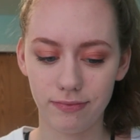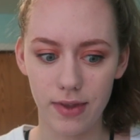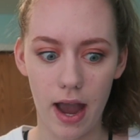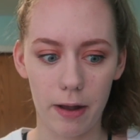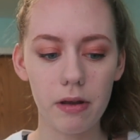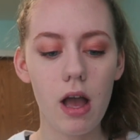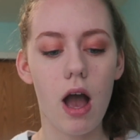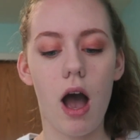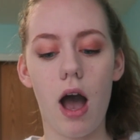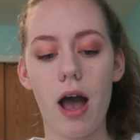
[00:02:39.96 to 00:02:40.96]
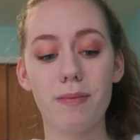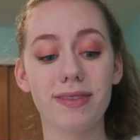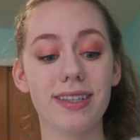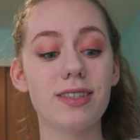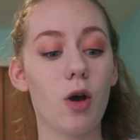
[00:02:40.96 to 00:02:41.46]
yeah,
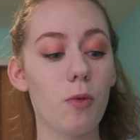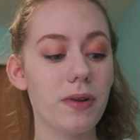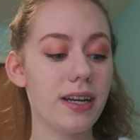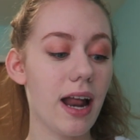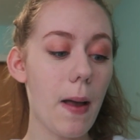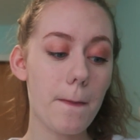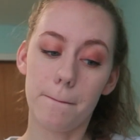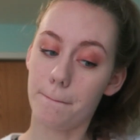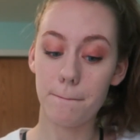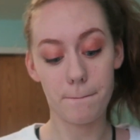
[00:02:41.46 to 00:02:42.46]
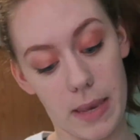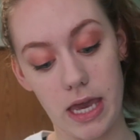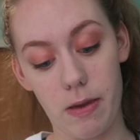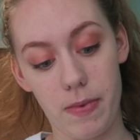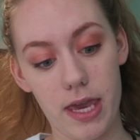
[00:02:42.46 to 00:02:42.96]
let's open it up,
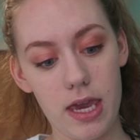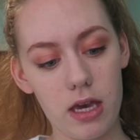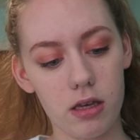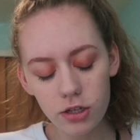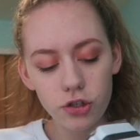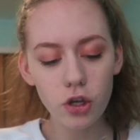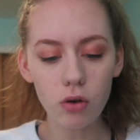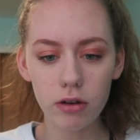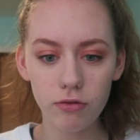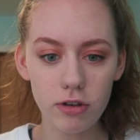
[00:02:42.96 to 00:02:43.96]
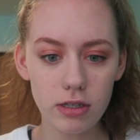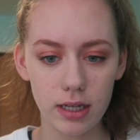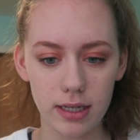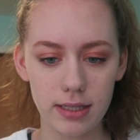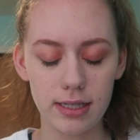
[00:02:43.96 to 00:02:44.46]
baby. It's so
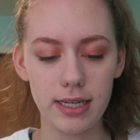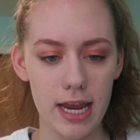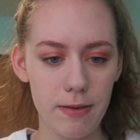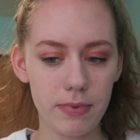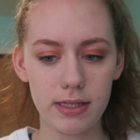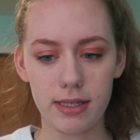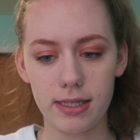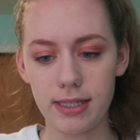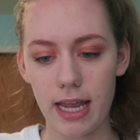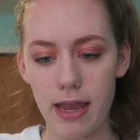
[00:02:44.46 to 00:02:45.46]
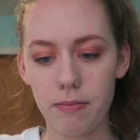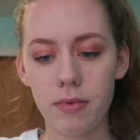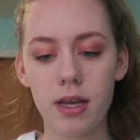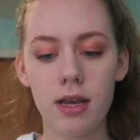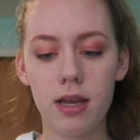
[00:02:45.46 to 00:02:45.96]
confusing because the tape is the
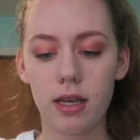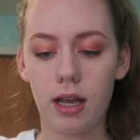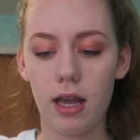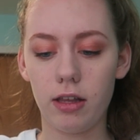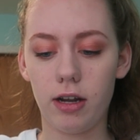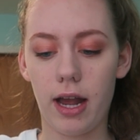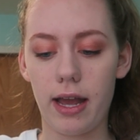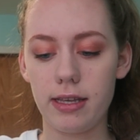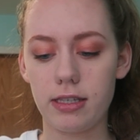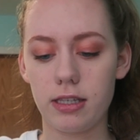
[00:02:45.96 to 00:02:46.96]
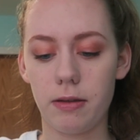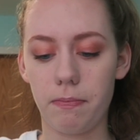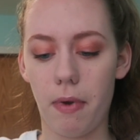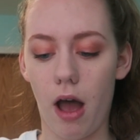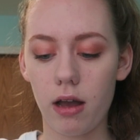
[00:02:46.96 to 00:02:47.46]
same color as the
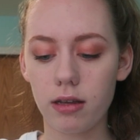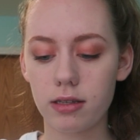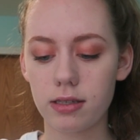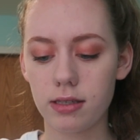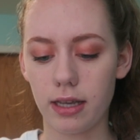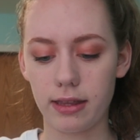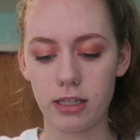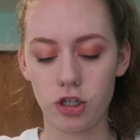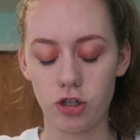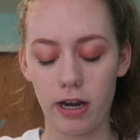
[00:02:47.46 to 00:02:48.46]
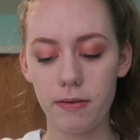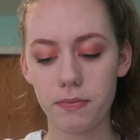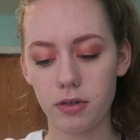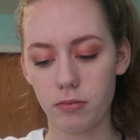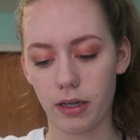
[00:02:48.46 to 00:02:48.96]
box, like the
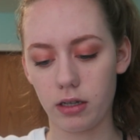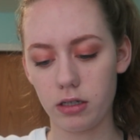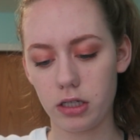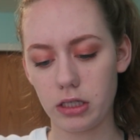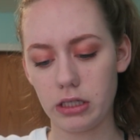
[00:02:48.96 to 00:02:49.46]
stripes. Oh my gosh.